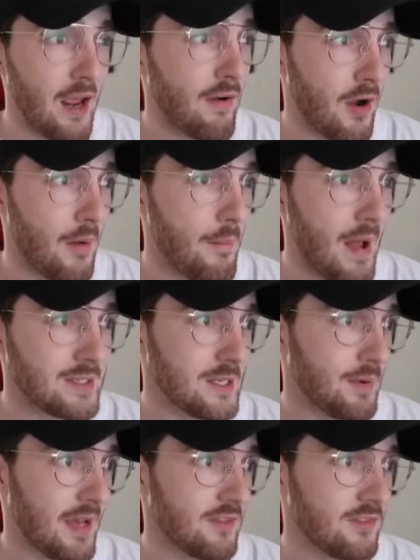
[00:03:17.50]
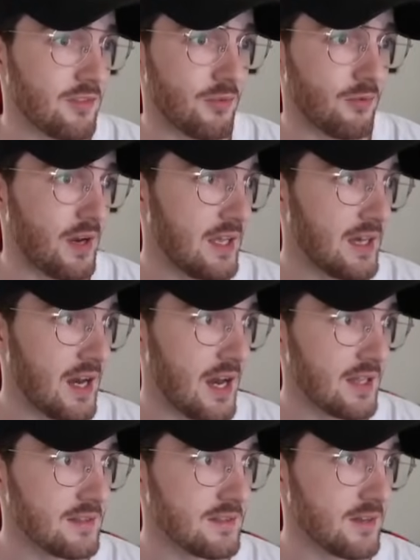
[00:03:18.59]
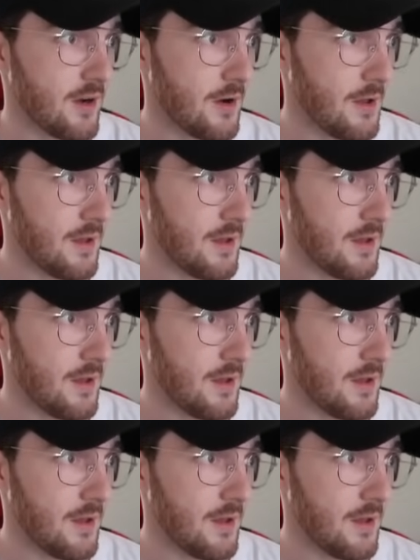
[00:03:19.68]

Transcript: here I got matched up against three guards, so